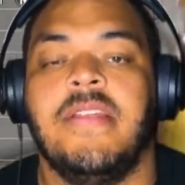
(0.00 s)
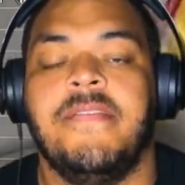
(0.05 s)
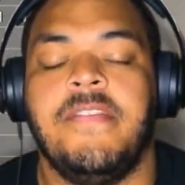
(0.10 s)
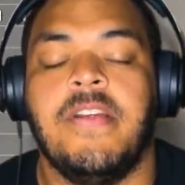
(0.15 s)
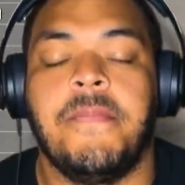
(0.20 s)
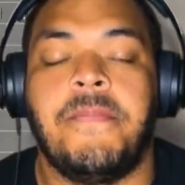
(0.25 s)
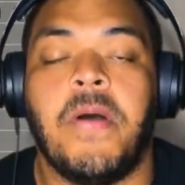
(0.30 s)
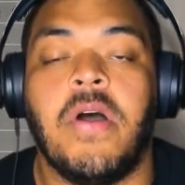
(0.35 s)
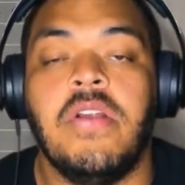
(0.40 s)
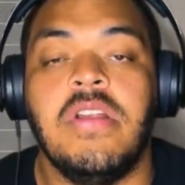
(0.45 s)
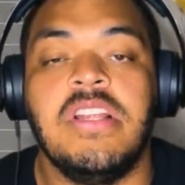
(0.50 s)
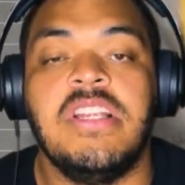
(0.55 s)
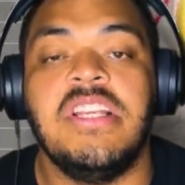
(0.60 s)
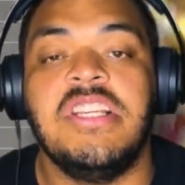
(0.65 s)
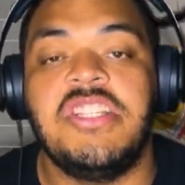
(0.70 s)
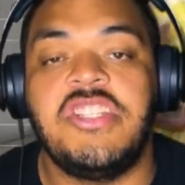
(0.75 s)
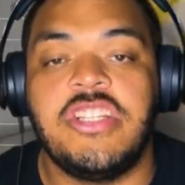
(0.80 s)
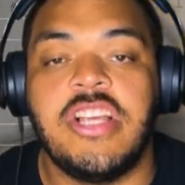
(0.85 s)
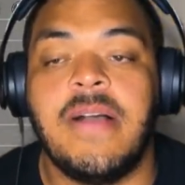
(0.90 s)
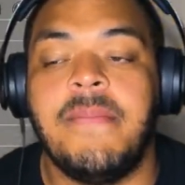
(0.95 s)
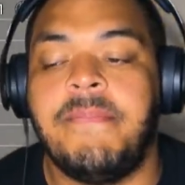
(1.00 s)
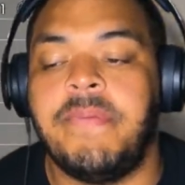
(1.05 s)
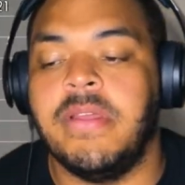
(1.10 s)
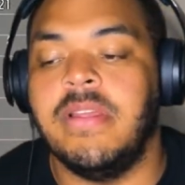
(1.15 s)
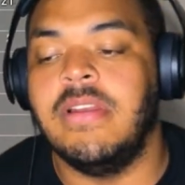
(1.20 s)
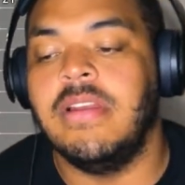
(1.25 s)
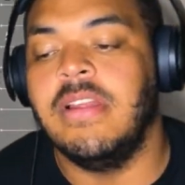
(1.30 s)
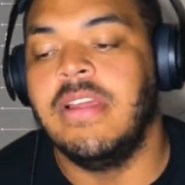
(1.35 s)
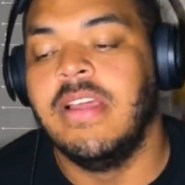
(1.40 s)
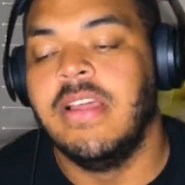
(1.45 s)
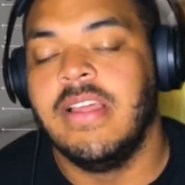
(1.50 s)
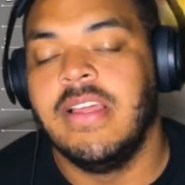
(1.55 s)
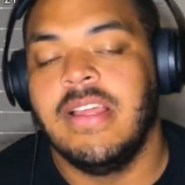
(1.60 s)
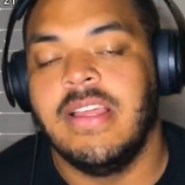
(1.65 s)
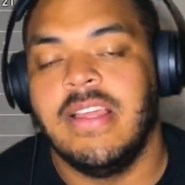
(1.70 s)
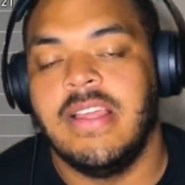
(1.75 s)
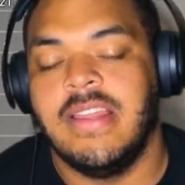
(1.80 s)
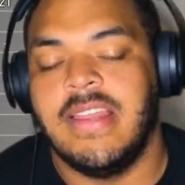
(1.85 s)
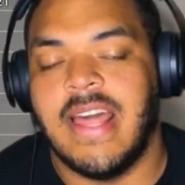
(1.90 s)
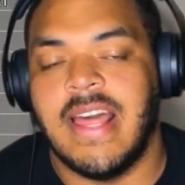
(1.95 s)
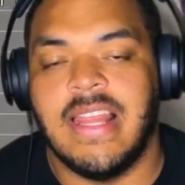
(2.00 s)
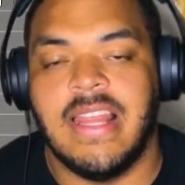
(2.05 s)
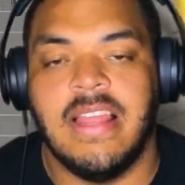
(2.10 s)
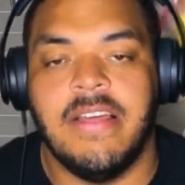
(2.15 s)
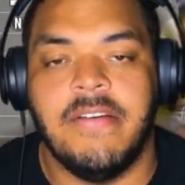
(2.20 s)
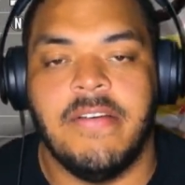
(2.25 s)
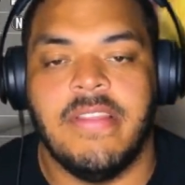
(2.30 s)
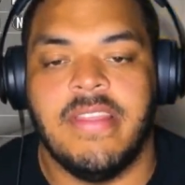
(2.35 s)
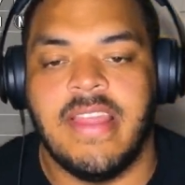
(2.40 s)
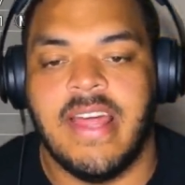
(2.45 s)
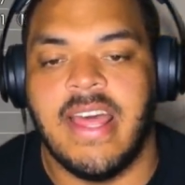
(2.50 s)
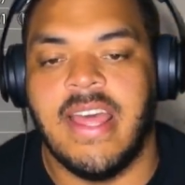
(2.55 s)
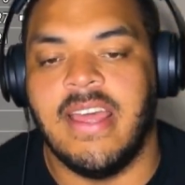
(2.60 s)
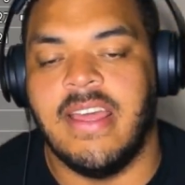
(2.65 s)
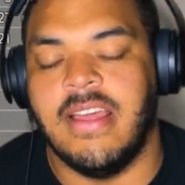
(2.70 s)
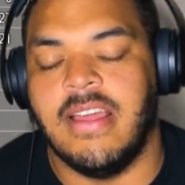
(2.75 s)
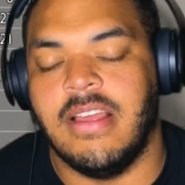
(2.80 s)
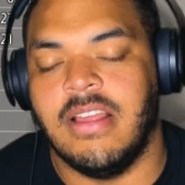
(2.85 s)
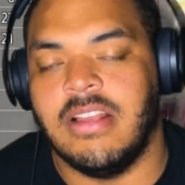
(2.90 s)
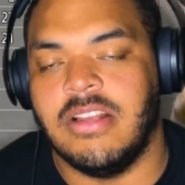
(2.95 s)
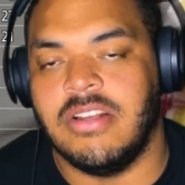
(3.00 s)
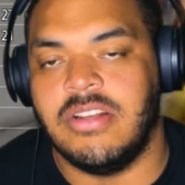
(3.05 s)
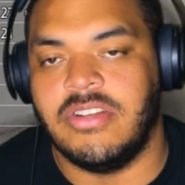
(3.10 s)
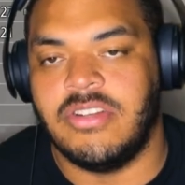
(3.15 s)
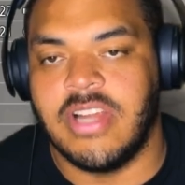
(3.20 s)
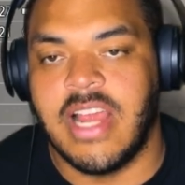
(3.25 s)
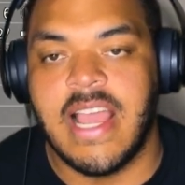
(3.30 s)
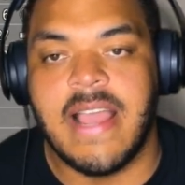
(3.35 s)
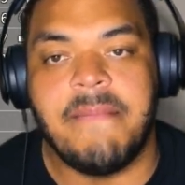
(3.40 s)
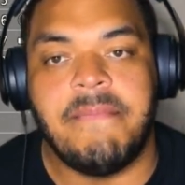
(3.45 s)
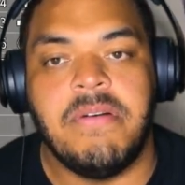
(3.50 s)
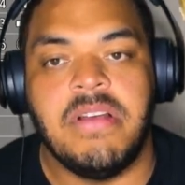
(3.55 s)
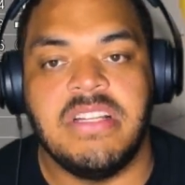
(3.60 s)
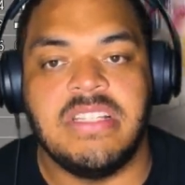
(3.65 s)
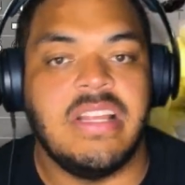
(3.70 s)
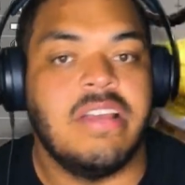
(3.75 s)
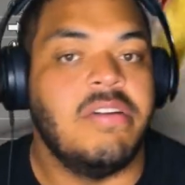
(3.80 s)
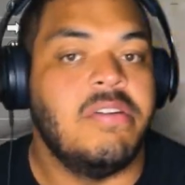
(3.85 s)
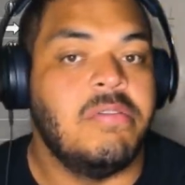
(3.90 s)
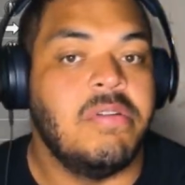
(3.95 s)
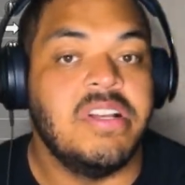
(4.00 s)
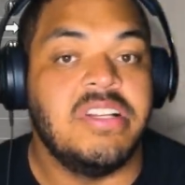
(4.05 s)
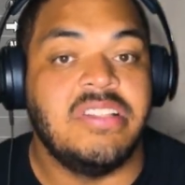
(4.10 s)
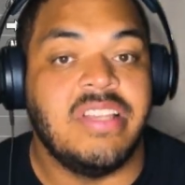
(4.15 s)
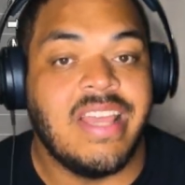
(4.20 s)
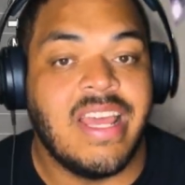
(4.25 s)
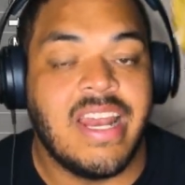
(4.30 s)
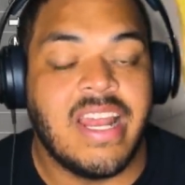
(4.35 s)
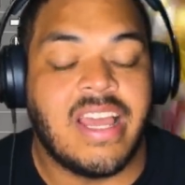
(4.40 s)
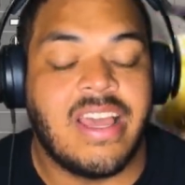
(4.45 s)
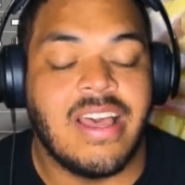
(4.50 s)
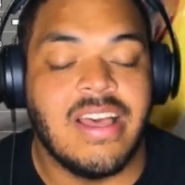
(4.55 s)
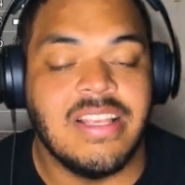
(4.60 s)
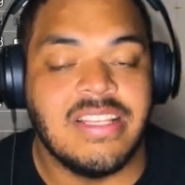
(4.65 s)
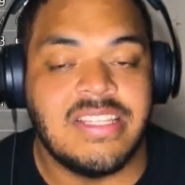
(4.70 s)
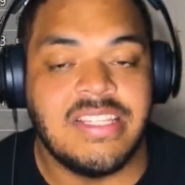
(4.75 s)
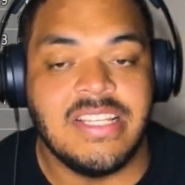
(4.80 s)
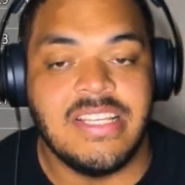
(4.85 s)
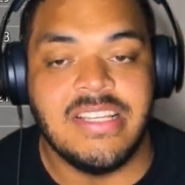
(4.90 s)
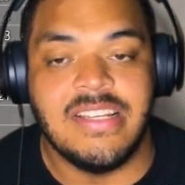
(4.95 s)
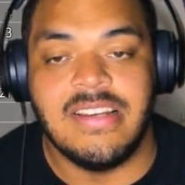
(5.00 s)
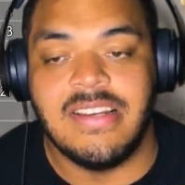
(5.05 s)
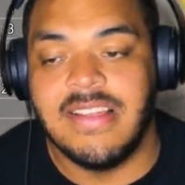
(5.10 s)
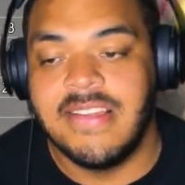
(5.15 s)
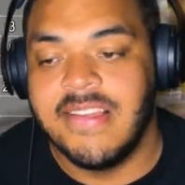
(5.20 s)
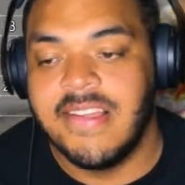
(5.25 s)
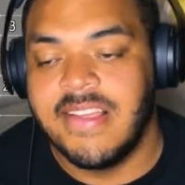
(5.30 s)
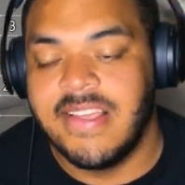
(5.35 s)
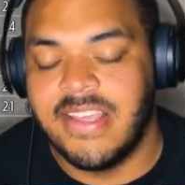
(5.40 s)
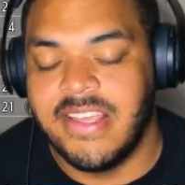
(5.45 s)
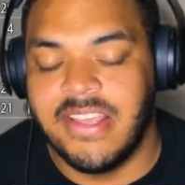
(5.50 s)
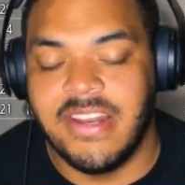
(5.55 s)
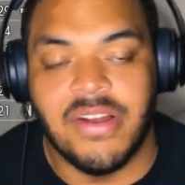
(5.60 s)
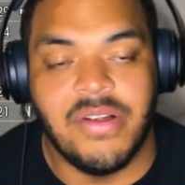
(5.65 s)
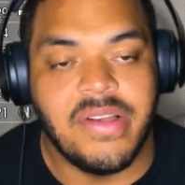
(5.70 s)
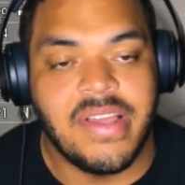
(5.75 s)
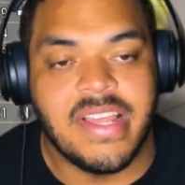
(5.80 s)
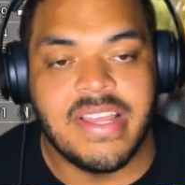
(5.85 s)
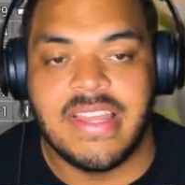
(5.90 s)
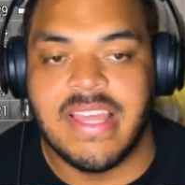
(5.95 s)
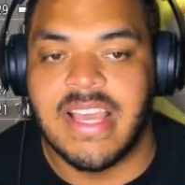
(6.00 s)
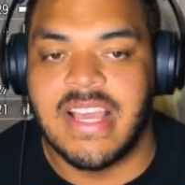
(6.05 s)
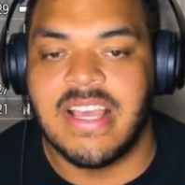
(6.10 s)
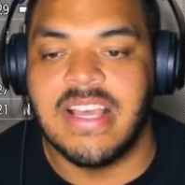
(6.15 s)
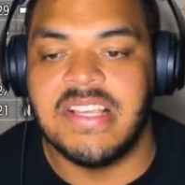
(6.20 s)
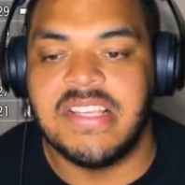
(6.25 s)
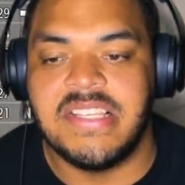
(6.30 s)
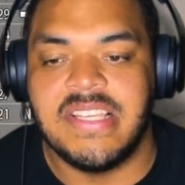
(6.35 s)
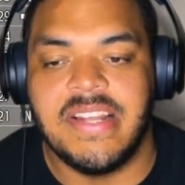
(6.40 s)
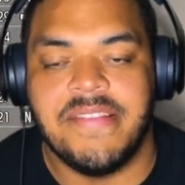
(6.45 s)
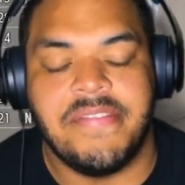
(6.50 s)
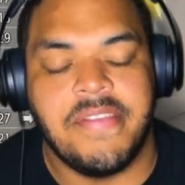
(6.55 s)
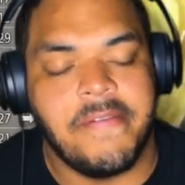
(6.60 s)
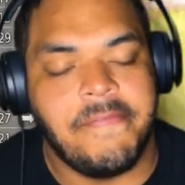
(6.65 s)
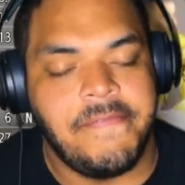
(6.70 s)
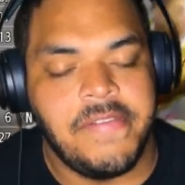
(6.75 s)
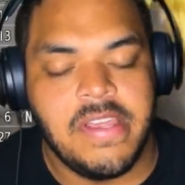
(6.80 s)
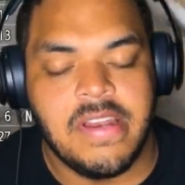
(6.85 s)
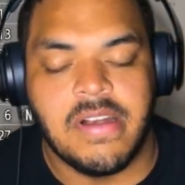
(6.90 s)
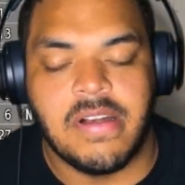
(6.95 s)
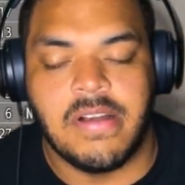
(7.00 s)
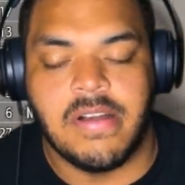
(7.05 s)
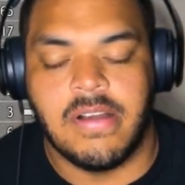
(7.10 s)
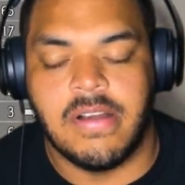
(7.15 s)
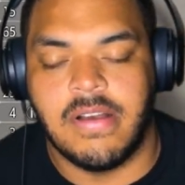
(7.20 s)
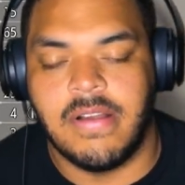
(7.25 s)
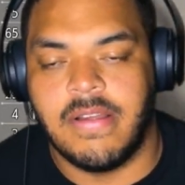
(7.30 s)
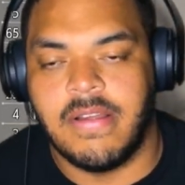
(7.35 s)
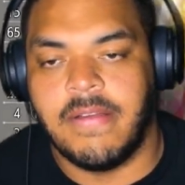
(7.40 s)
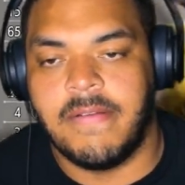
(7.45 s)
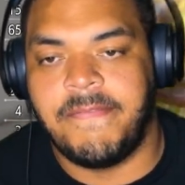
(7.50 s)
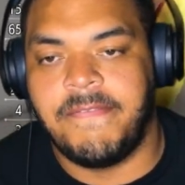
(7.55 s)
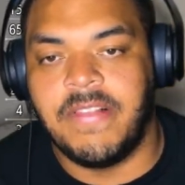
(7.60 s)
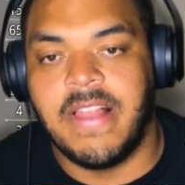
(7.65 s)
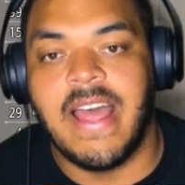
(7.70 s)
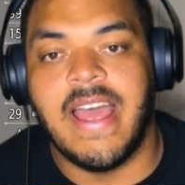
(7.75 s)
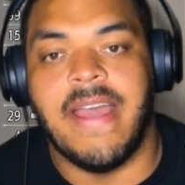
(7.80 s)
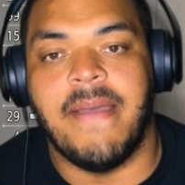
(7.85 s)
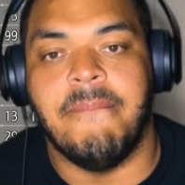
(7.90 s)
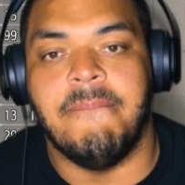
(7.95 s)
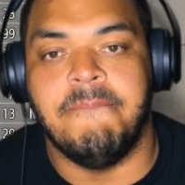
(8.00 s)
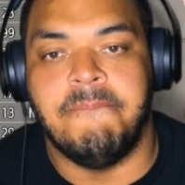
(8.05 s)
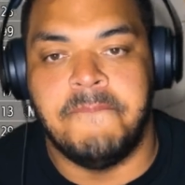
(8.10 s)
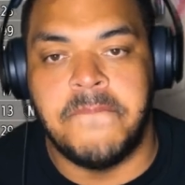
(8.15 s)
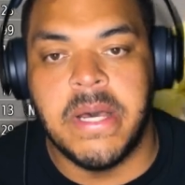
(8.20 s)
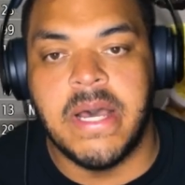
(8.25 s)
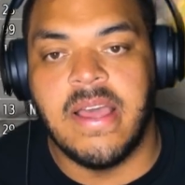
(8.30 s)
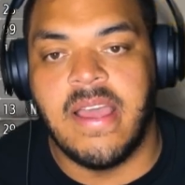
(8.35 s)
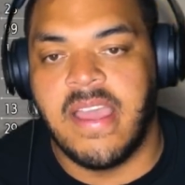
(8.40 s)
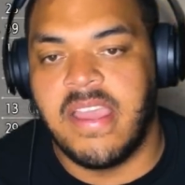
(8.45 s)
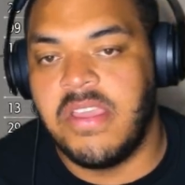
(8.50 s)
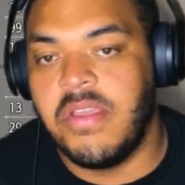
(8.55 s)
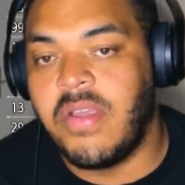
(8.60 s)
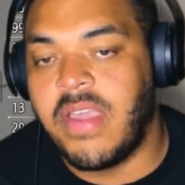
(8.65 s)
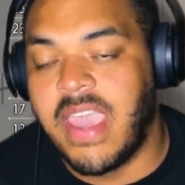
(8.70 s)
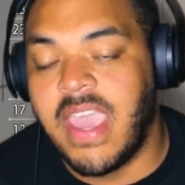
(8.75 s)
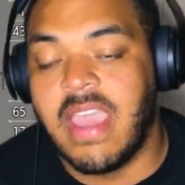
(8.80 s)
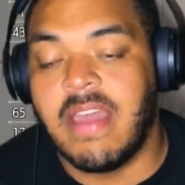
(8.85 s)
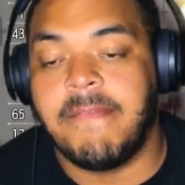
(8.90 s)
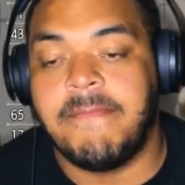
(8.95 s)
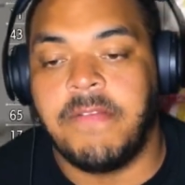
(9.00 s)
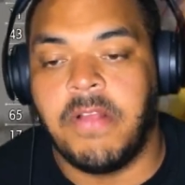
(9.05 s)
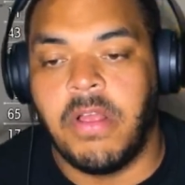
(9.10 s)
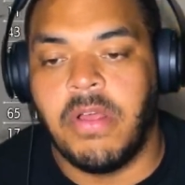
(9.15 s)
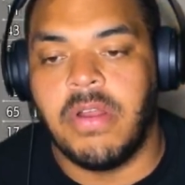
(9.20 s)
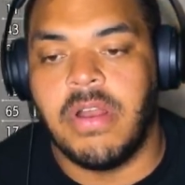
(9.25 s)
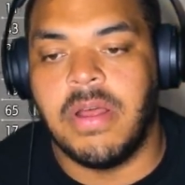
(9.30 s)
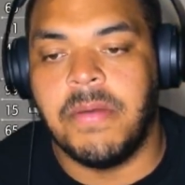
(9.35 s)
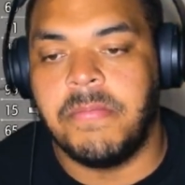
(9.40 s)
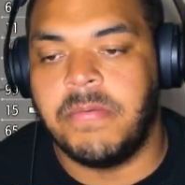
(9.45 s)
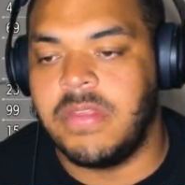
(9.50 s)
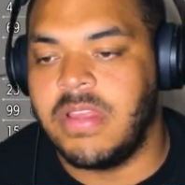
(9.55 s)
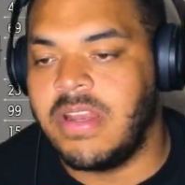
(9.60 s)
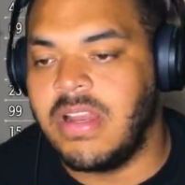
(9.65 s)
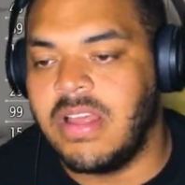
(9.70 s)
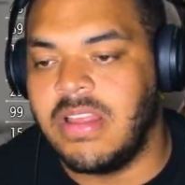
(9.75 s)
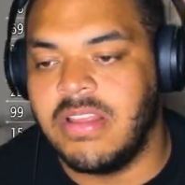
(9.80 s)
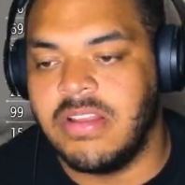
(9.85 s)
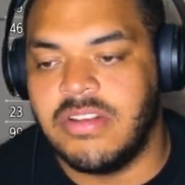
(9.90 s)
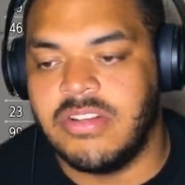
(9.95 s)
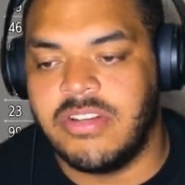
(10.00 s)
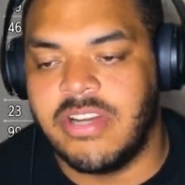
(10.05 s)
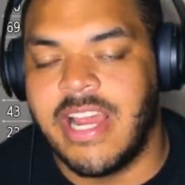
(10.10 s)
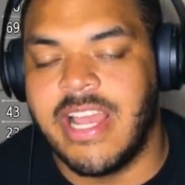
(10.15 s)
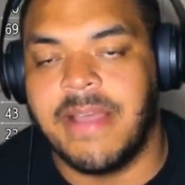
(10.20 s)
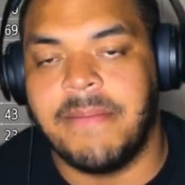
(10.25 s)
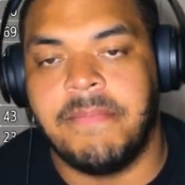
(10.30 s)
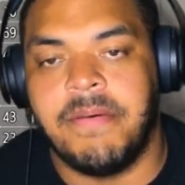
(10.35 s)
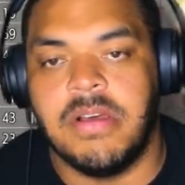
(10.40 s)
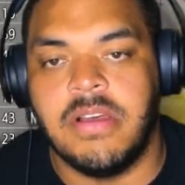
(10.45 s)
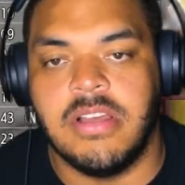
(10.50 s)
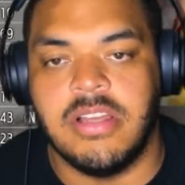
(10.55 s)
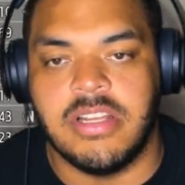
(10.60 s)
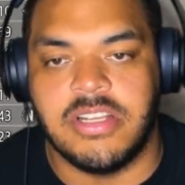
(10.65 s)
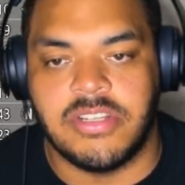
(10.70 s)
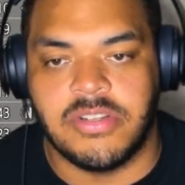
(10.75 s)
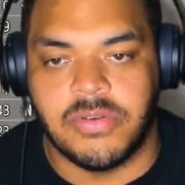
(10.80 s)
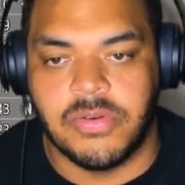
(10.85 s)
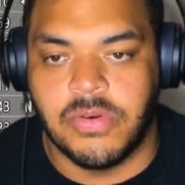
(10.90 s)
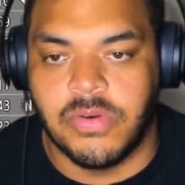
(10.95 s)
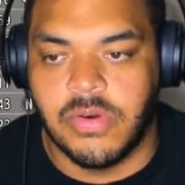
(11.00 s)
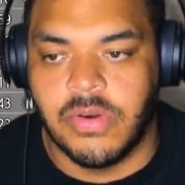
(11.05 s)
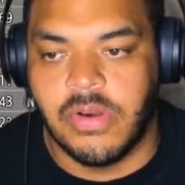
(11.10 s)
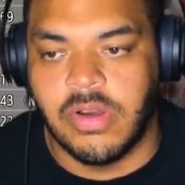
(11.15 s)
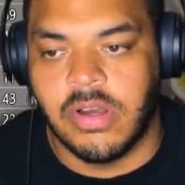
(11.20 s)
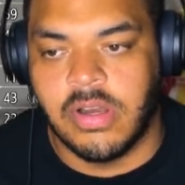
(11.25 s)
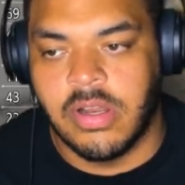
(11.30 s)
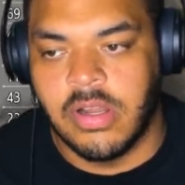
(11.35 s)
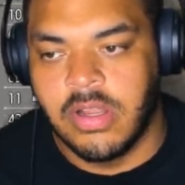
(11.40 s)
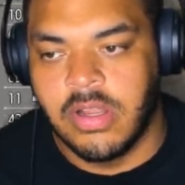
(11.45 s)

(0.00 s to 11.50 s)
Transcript: If your opponent is jumping, that dragon punch that originally had a cutscene, you don't get that cutscene if their feet aren't flat, but you can follow it up with another dragon punch, or